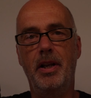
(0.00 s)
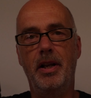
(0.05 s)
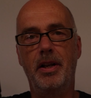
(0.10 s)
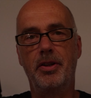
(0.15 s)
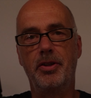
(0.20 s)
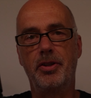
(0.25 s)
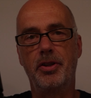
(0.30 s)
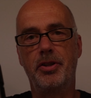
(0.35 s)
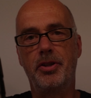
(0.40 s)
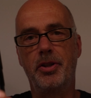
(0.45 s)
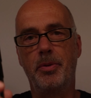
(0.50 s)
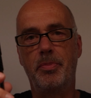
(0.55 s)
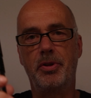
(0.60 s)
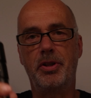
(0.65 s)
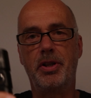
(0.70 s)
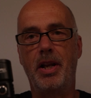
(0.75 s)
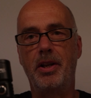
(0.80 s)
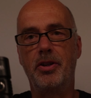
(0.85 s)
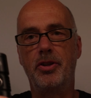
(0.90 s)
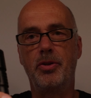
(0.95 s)
there's a
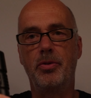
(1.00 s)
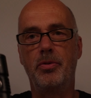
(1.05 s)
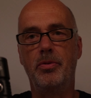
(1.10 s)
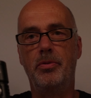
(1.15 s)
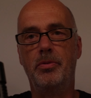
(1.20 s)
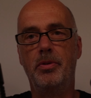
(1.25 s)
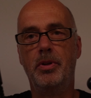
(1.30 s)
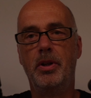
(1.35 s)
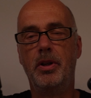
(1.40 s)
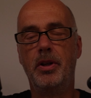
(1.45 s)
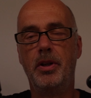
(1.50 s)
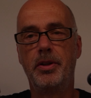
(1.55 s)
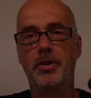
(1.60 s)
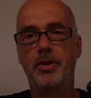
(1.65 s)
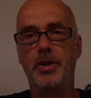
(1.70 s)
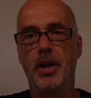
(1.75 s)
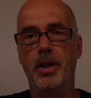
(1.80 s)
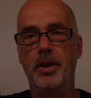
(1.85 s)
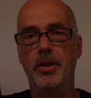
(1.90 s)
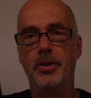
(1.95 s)
substantial
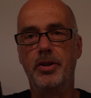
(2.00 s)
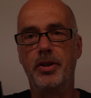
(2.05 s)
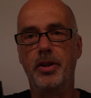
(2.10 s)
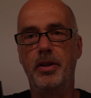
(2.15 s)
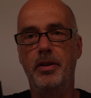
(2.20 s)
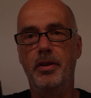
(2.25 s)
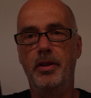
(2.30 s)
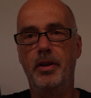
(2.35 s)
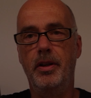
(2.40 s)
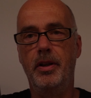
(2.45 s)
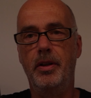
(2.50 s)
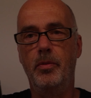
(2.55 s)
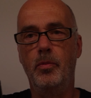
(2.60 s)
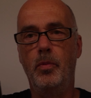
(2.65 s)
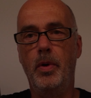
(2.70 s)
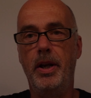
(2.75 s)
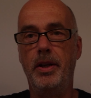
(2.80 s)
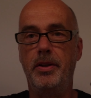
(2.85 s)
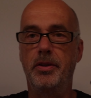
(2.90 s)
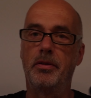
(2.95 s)
change in
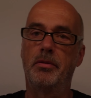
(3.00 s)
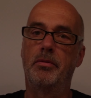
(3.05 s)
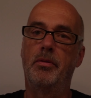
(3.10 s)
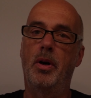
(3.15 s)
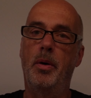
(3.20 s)
weight.